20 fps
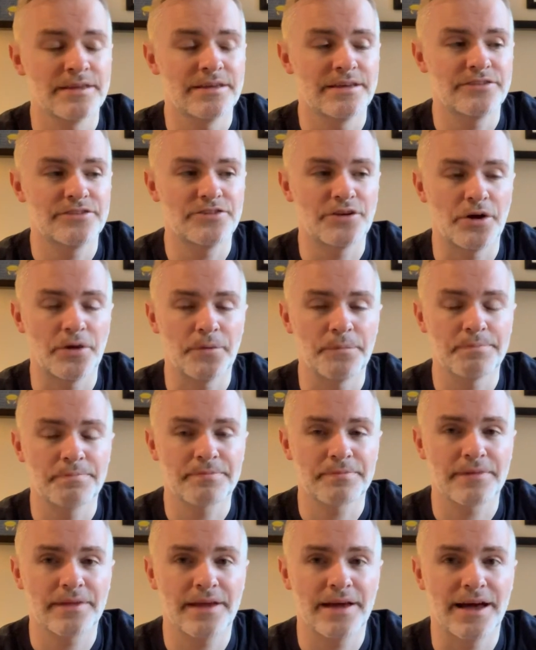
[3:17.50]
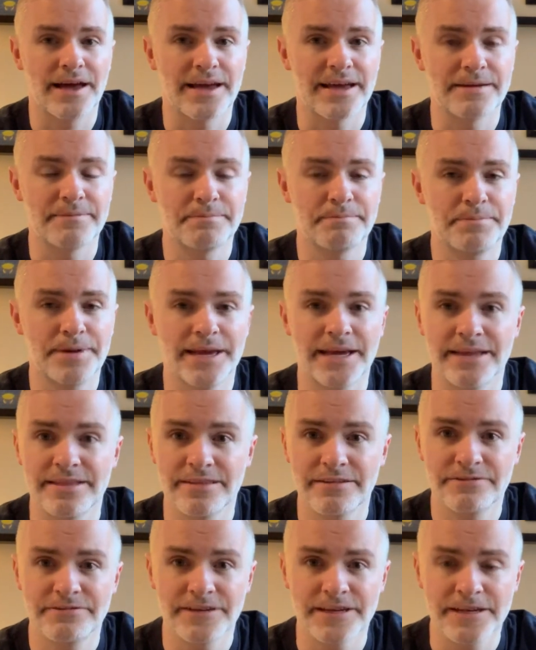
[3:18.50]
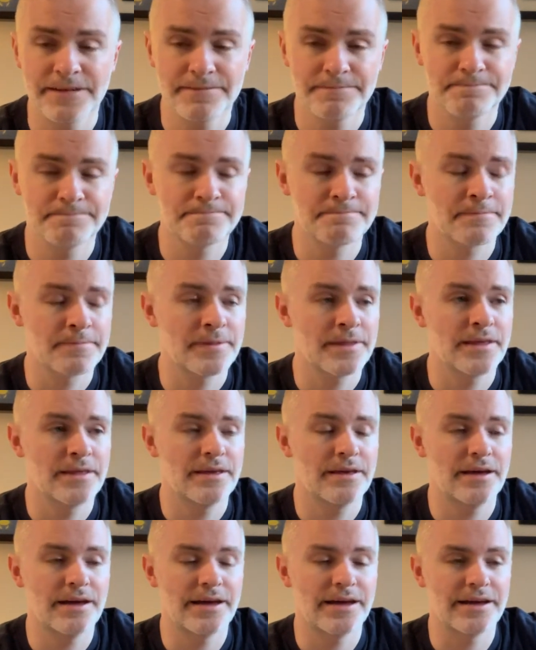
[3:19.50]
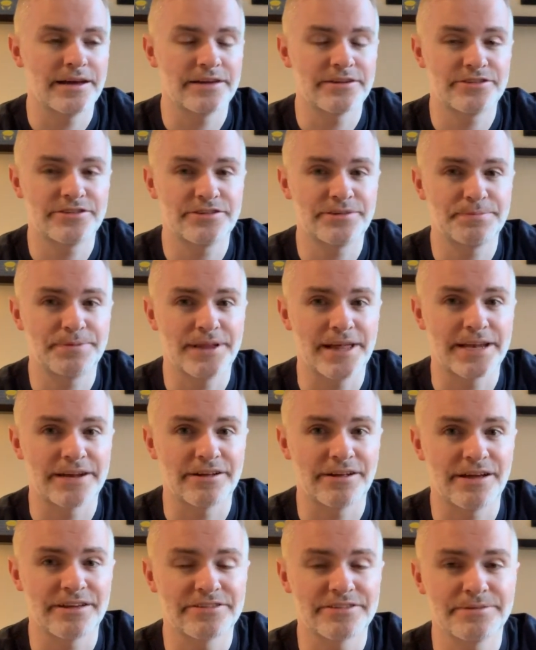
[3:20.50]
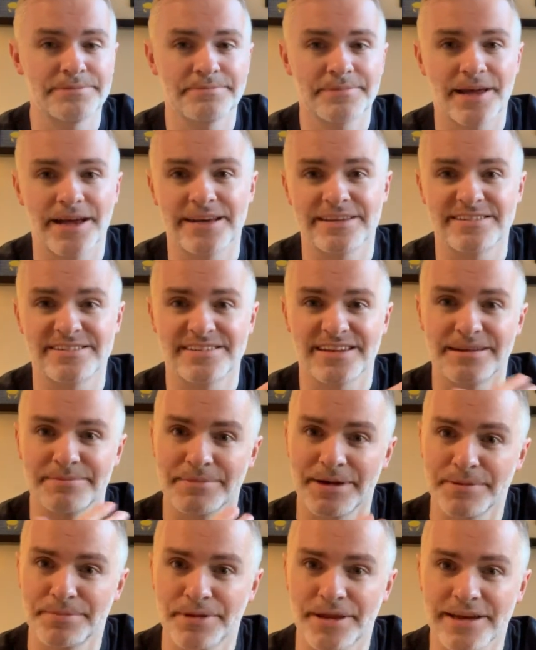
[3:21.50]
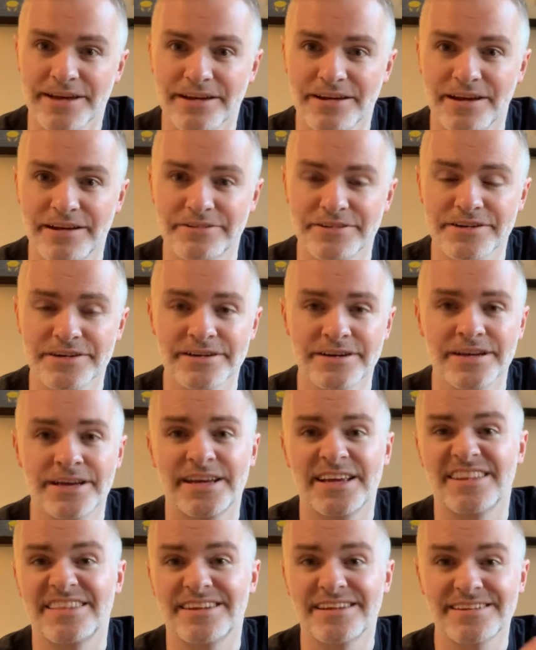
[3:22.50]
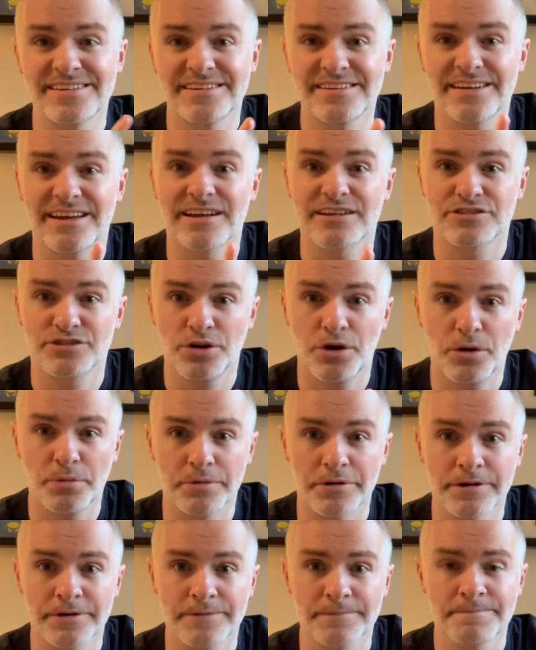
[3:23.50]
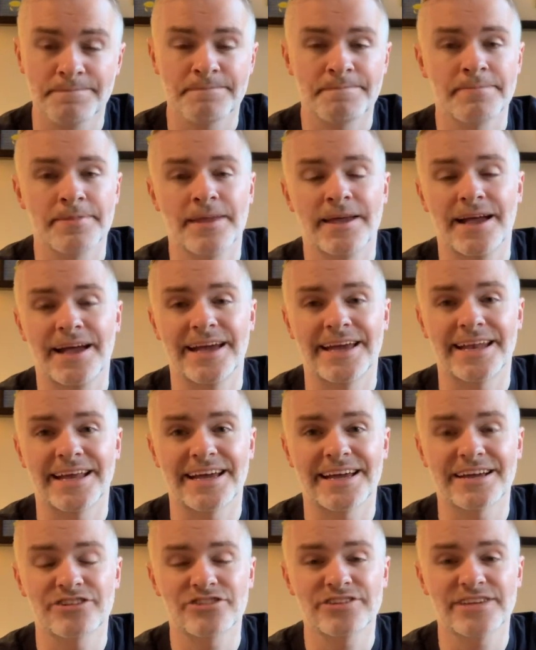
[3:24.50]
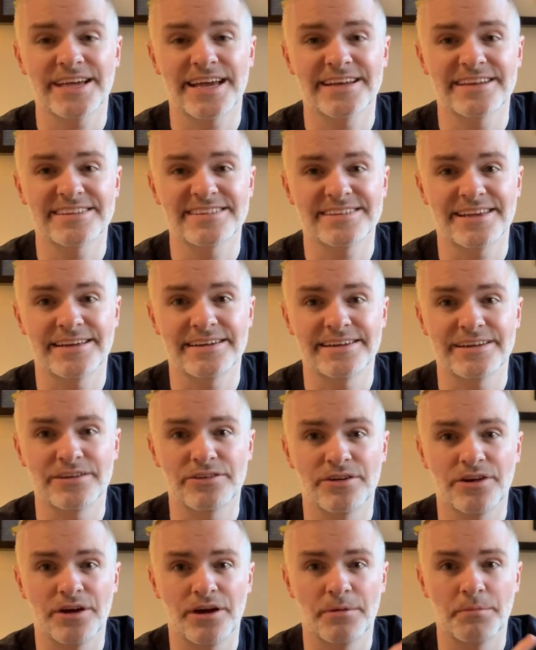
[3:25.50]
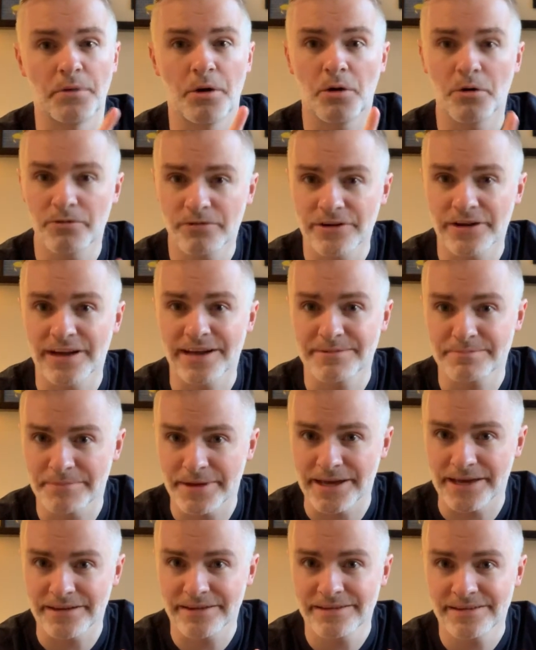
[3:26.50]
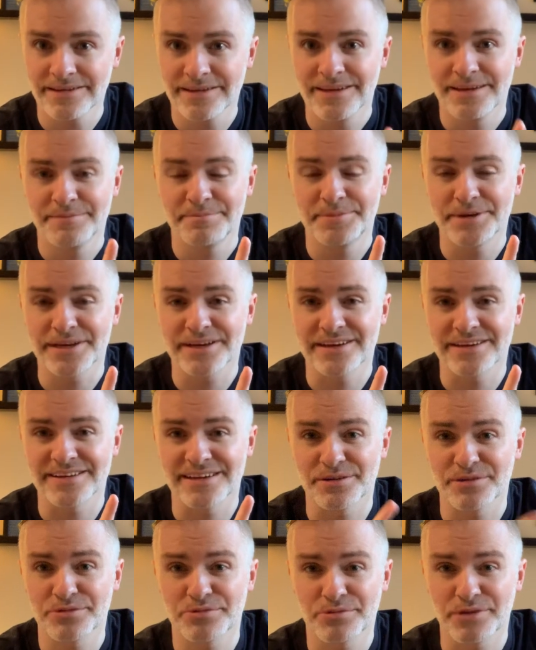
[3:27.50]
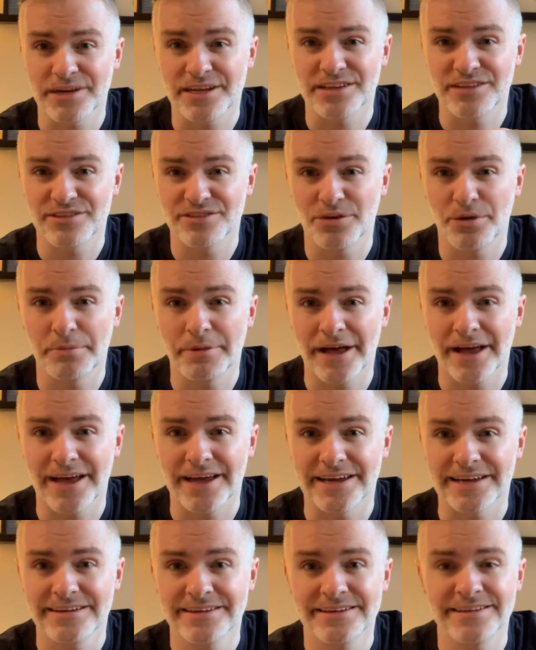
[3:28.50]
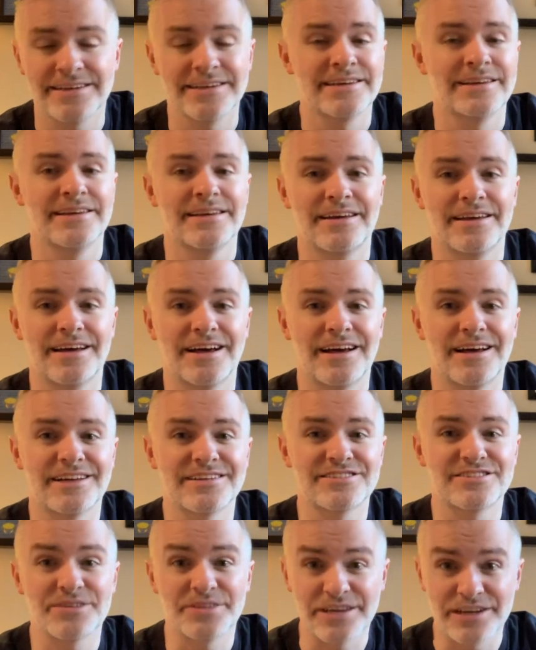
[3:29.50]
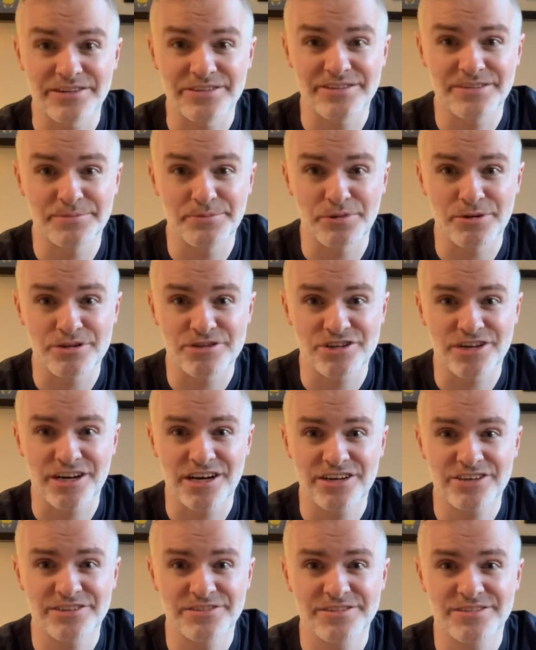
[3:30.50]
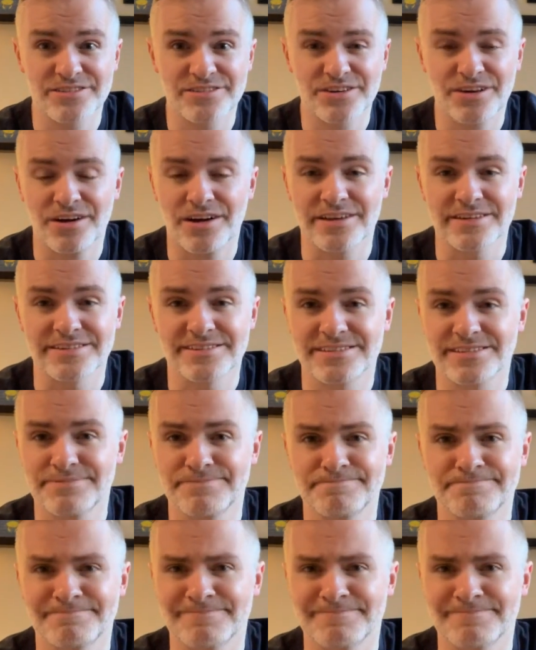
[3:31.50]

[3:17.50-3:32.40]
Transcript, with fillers: So I paid the fee uh, to Planet Awesome. I sent my blank cover. This is in October, and I actually had to send it um, overnight mail because I was running so behind. Uh, so there's some more charge. It's cost